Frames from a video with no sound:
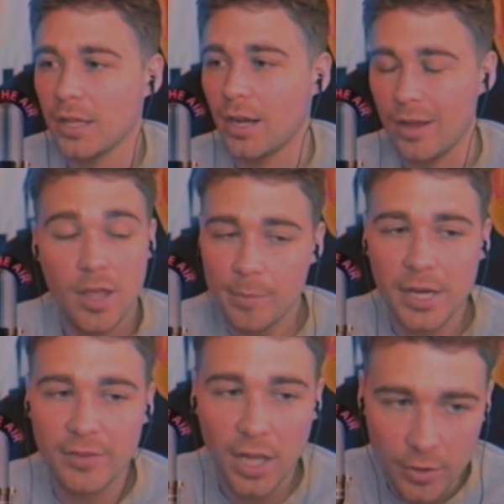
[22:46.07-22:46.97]
you know, a
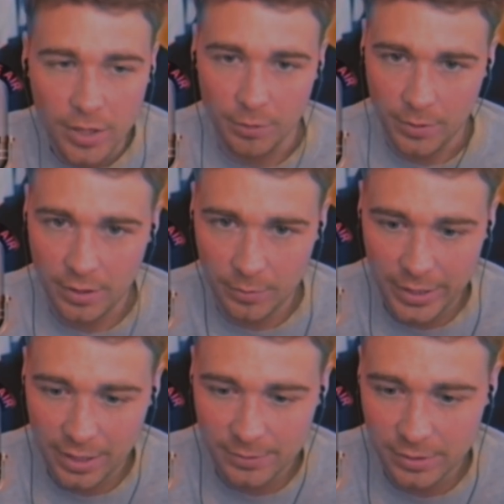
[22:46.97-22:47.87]
bit of a loner
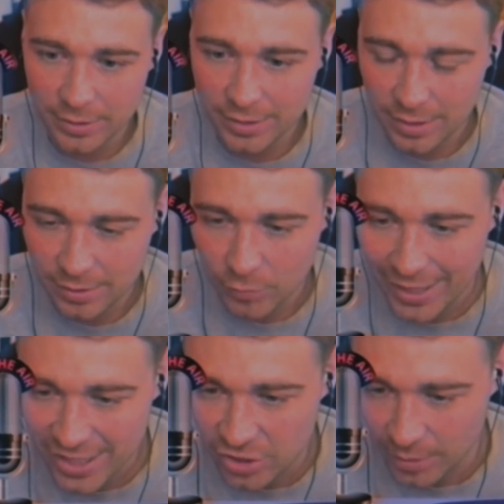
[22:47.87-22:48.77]
when it comes to his, his,
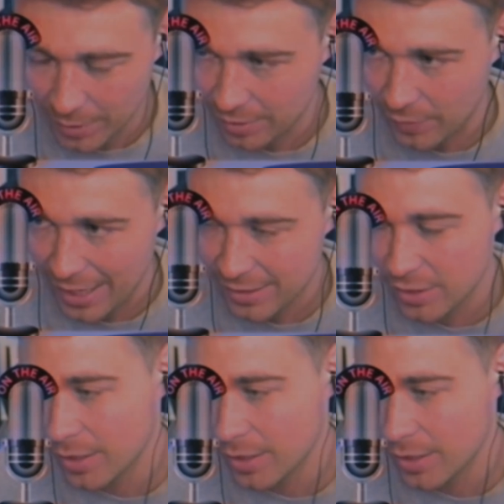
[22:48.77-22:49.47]
relationship with his fans.